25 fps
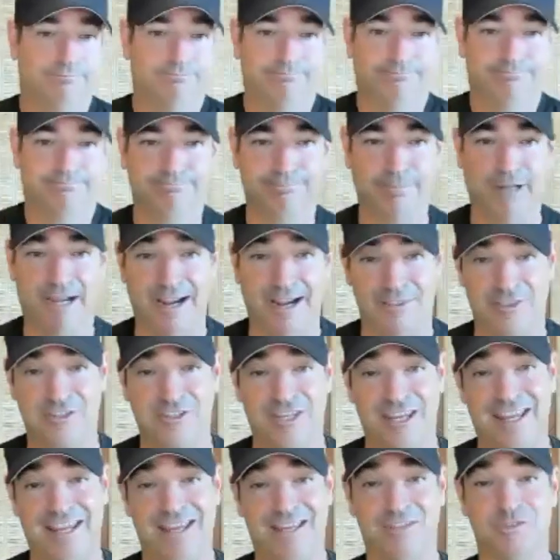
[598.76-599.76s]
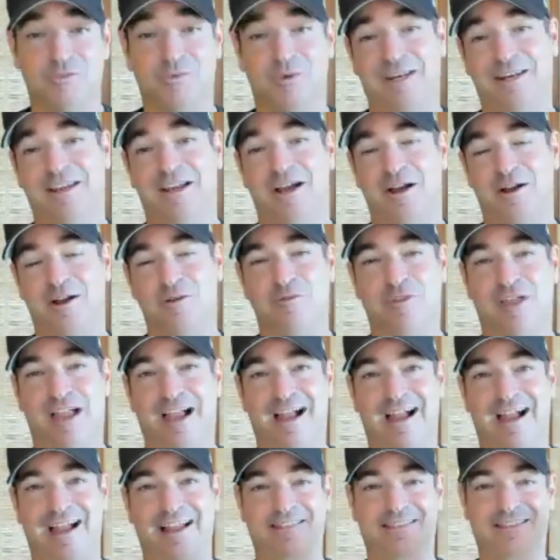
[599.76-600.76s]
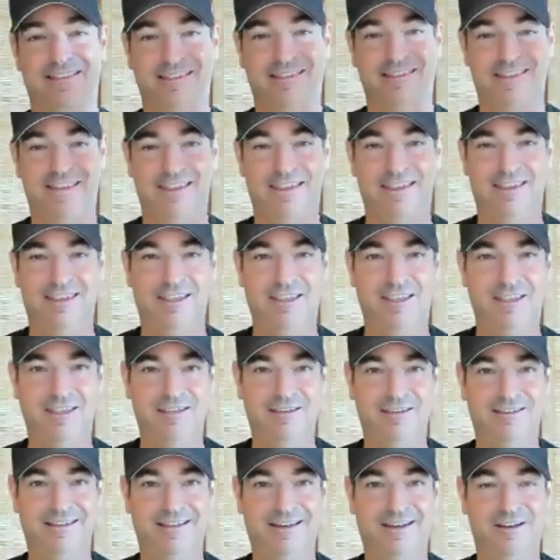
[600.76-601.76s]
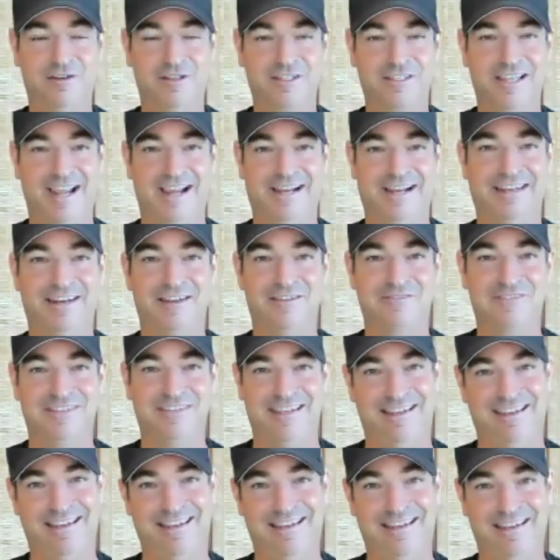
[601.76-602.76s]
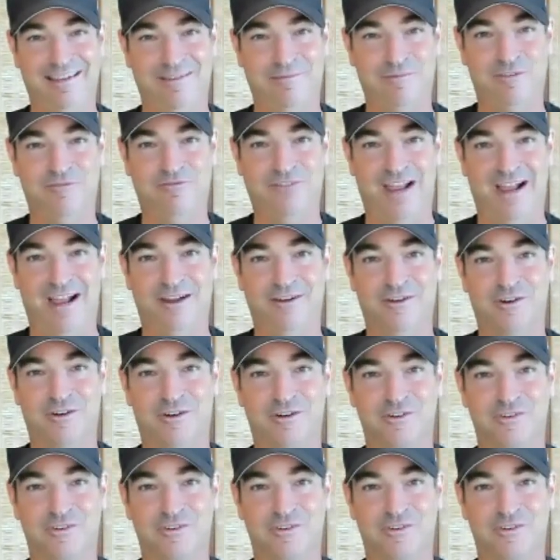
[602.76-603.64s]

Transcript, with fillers: behind the scenes, we know that the executive team and founders